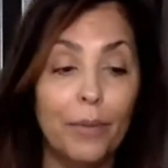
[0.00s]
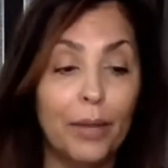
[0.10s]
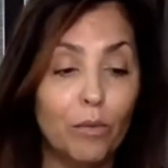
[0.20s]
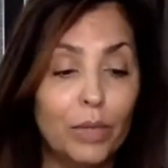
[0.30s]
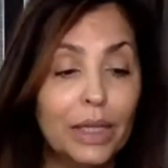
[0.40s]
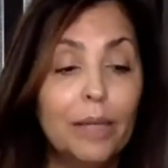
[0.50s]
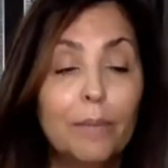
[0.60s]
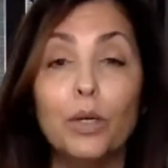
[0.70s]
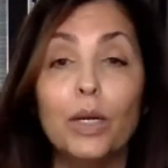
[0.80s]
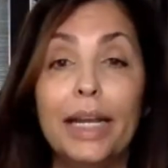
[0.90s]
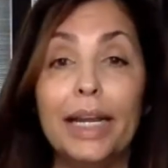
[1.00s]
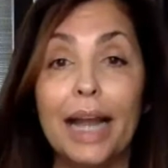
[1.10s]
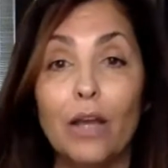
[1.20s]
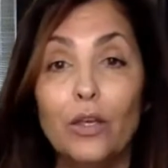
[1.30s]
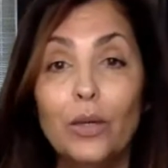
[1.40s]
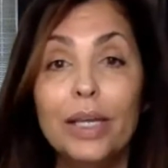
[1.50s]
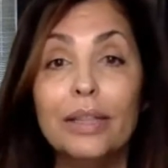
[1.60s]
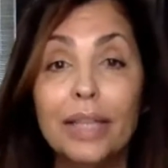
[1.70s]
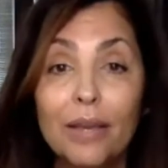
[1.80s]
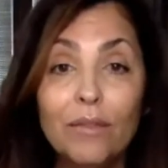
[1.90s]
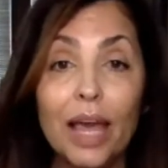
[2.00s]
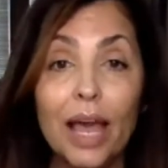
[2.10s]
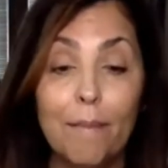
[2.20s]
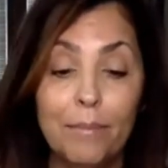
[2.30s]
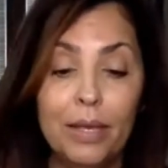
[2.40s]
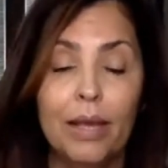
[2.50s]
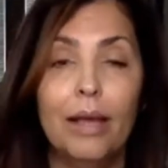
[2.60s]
They're really pretty. Now, you can leave them